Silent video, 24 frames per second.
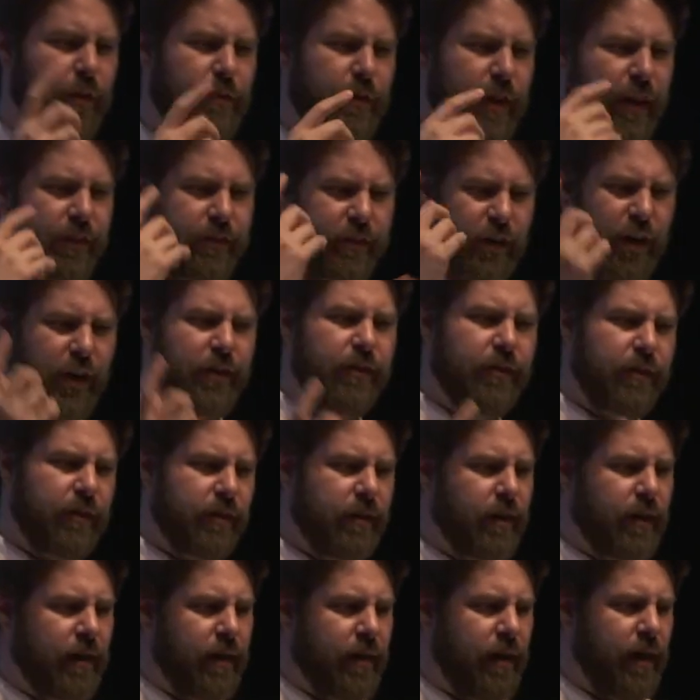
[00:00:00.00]
of that tunnel
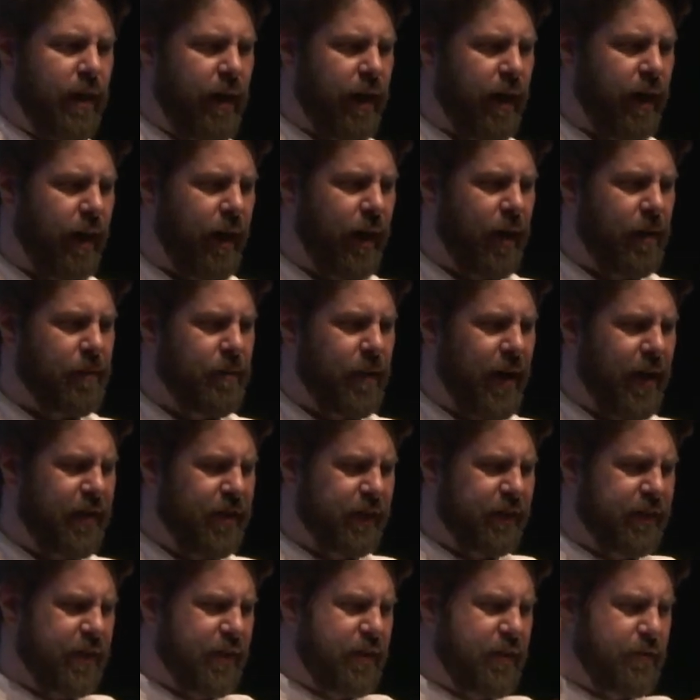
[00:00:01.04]
um, and
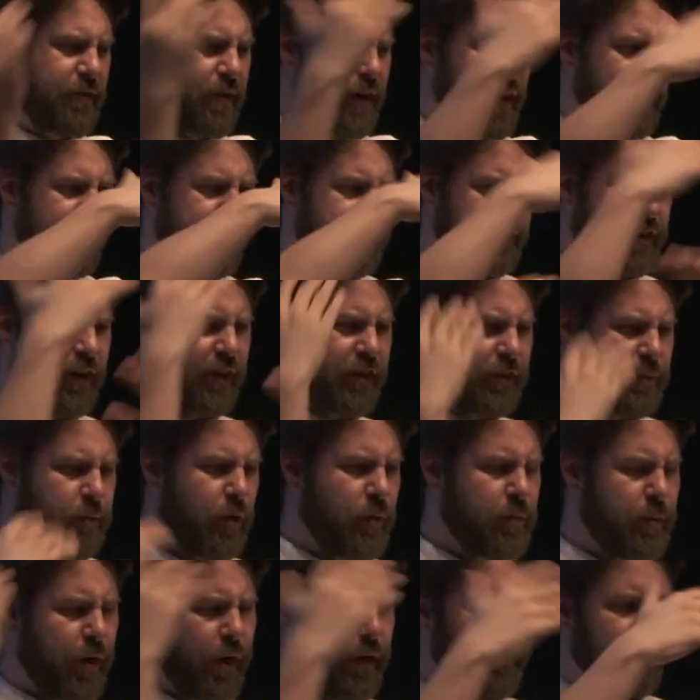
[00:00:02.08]
the, the various
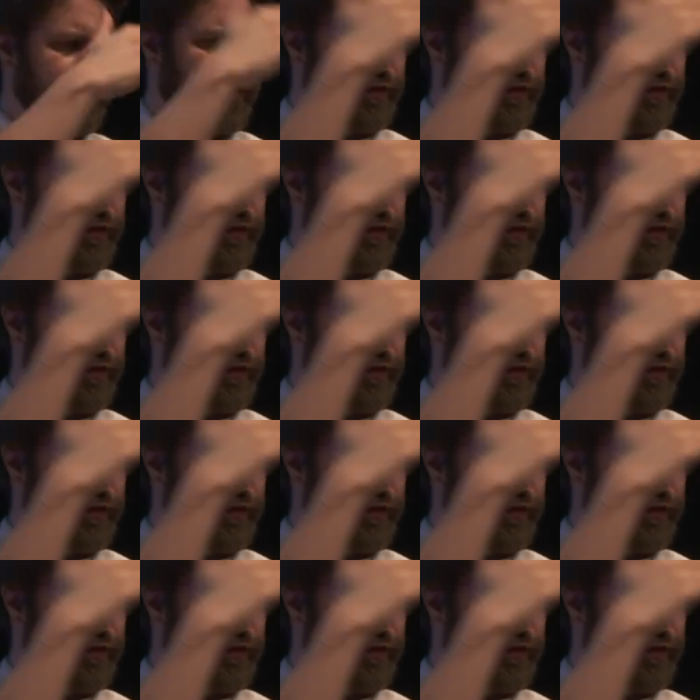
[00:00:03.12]
transport modes